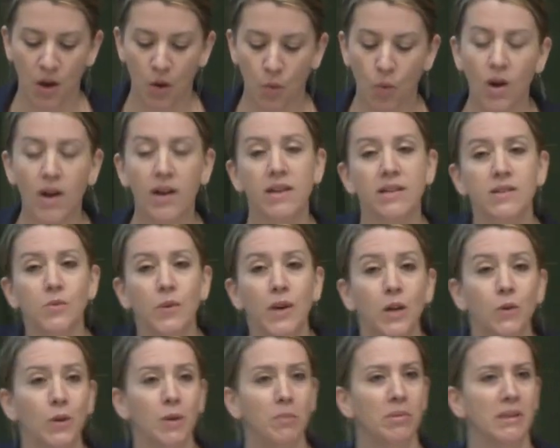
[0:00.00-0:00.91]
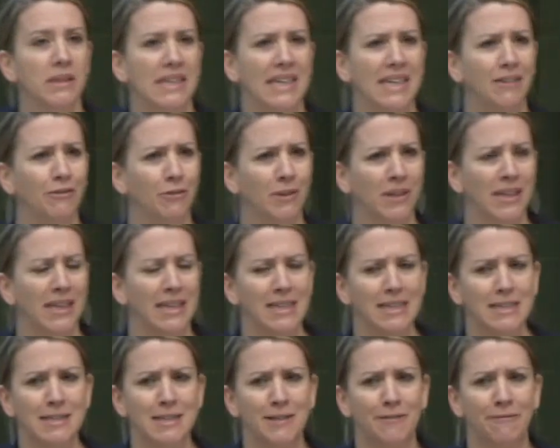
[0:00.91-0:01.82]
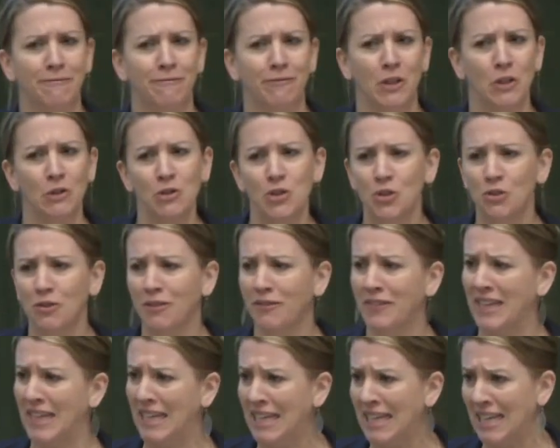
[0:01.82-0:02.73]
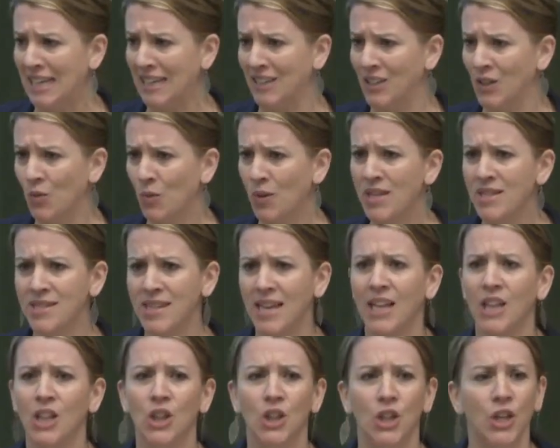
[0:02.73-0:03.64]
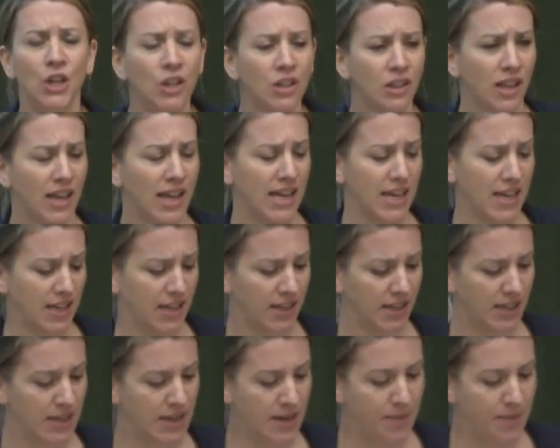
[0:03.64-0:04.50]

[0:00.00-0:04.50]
One is what do we believe really is the future of eating? What does that look like?